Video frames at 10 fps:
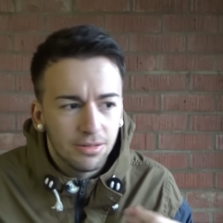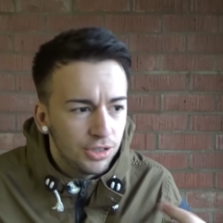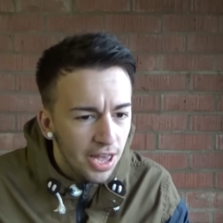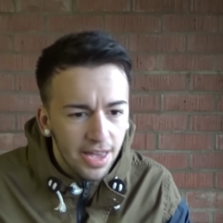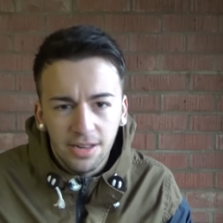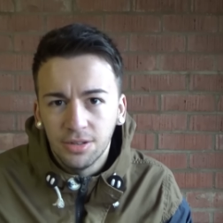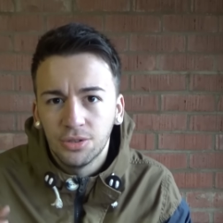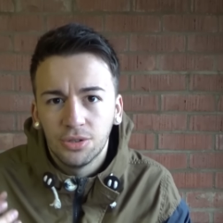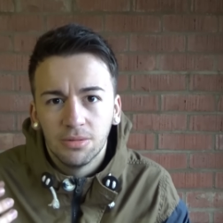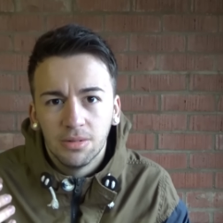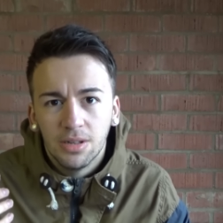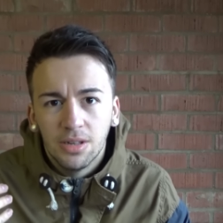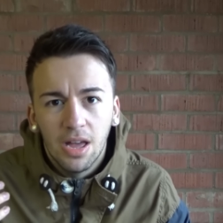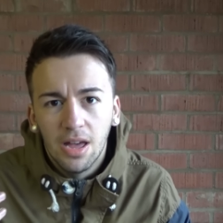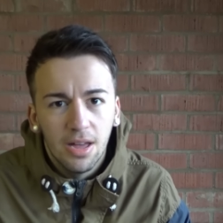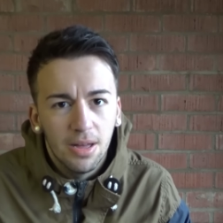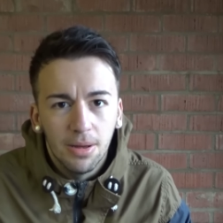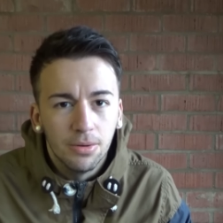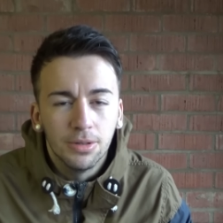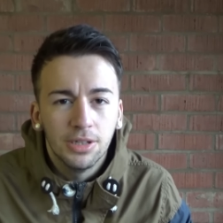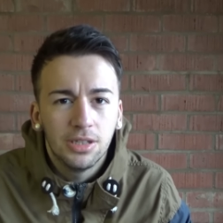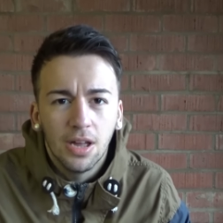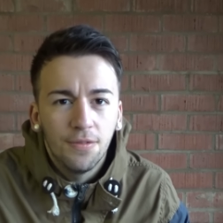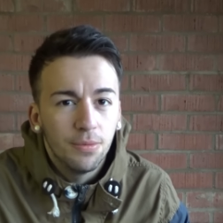change, and all this stuff.